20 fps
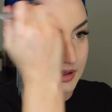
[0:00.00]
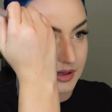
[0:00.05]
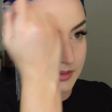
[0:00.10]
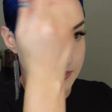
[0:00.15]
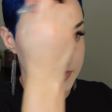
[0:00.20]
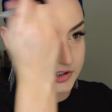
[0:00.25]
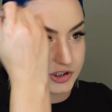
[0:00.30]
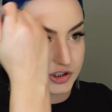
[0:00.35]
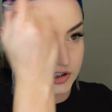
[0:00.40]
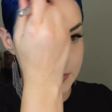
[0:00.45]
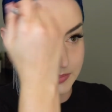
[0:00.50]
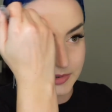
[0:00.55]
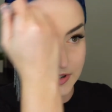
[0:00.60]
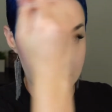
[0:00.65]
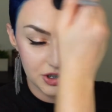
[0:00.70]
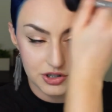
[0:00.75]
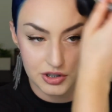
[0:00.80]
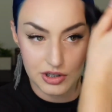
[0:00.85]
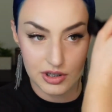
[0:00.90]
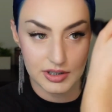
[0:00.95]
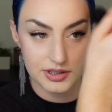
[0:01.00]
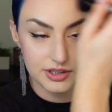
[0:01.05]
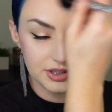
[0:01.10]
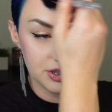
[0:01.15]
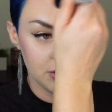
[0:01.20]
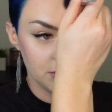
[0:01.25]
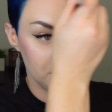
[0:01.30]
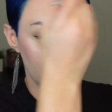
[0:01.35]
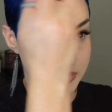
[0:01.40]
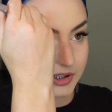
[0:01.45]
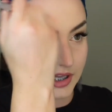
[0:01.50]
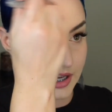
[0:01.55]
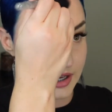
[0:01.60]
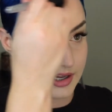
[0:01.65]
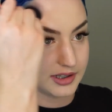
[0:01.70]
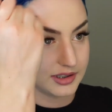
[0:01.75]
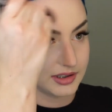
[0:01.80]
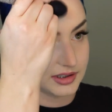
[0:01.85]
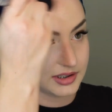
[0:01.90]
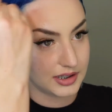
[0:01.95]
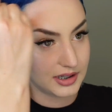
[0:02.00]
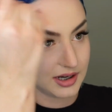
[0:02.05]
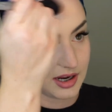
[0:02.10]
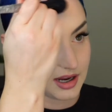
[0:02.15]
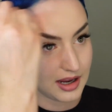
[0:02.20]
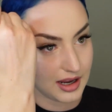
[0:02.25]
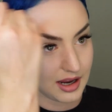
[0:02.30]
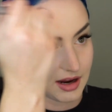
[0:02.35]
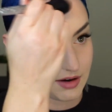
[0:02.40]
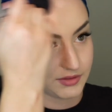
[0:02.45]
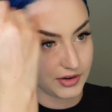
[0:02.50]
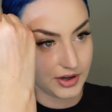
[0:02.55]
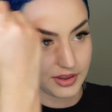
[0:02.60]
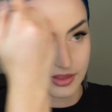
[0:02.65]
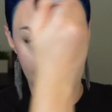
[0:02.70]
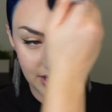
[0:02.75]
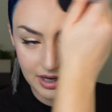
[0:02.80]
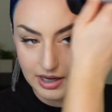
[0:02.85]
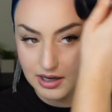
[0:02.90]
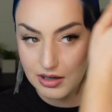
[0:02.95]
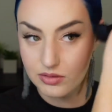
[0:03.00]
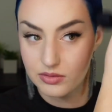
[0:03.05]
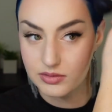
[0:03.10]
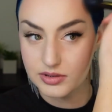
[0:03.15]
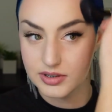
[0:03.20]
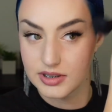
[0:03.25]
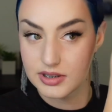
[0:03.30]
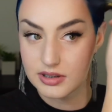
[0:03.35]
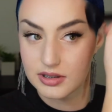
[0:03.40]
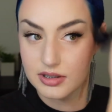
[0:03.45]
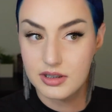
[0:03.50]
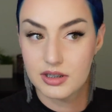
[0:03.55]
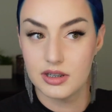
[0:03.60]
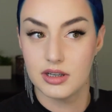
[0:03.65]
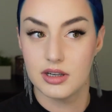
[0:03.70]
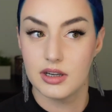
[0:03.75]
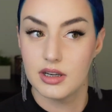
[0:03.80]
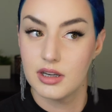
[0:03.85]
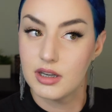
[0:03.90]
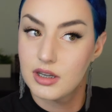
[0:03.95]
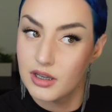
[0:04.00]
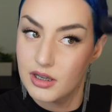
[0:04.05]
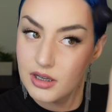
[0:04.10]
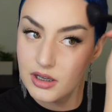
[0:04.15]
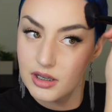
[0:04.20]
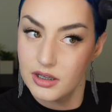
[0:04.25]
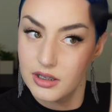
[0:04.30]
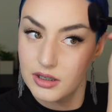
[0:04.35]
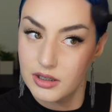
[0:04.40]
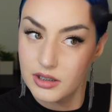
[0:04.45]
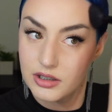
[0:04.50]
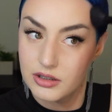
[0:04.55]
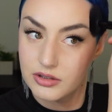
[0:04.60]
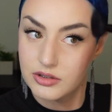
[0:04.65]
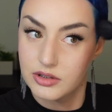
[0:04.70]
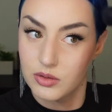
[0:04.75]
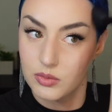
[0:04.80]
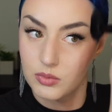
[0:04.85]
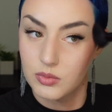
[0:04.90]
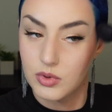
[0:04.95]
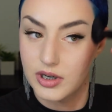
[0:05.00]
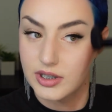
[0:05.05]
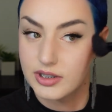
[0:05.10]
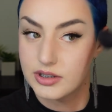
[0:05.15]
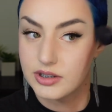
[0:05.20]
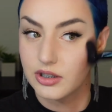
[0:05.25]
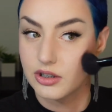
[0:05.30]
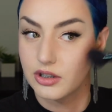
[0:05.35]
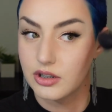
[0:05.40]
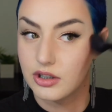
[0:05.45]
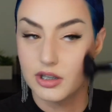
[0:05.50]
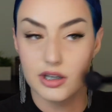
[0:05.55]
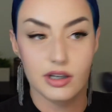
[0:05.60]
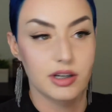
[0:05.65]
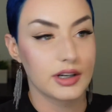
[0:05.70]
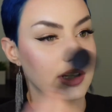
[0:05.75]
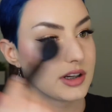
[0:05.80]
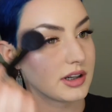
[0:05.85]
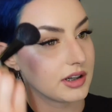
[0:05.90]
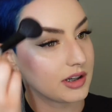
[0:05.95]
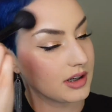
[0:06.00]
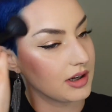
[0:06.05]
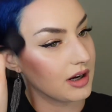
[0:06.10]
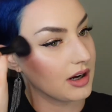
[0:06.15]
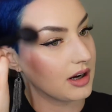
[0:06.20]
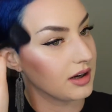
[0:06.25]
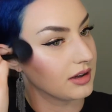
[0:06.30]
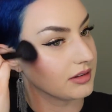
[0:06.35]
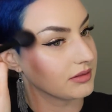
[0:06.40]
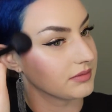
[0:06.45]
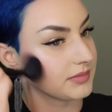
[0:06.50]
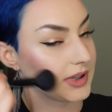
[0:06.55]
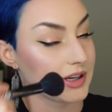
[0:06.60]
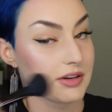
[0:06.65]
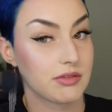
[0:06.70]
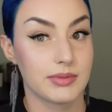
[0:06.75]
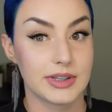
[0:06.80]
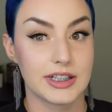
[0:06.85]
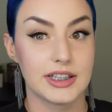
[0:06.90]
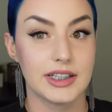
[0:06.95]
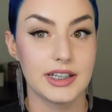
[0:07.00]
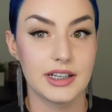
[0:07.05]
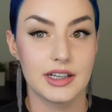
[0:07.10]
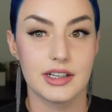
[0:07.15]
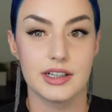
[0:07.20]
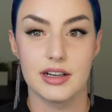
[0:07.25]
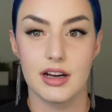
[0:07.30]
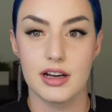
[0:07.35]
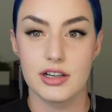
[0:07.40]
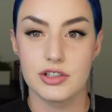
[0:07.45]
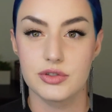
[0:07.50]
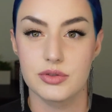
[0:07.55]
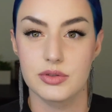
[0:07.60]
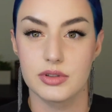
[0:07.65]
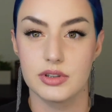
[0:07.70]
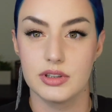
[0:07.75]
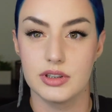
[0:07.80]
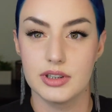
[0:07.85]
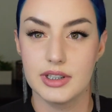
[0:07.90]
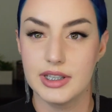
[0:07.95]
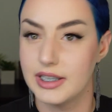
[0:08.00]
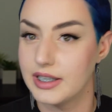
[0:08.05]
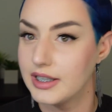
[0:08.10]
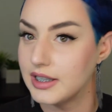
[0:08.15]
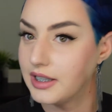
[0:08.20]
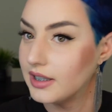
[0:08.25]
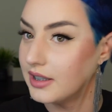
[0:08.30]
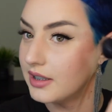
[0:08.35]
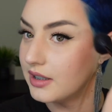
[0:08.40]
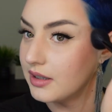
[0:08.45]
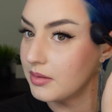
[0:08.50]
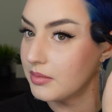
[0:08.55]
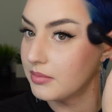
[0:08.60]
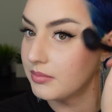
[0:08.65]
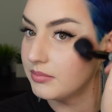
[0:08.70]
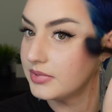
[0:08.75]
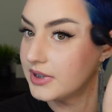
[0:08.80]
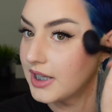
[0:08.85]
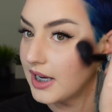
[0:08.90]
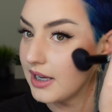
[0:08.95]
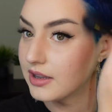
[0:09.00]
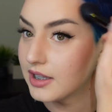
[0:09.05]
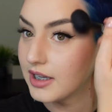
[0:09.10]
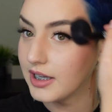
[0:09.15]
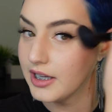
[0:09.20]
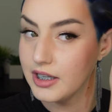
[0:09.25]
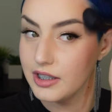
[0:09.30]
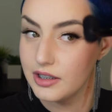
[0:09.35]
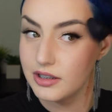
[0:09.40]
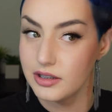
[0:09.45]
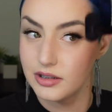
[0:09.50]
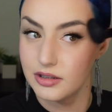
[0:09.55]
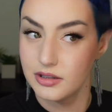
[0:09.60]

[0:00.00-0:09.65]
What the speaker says: But just be sure to blend everything out. You don't want it to look like really unnatural in daylight.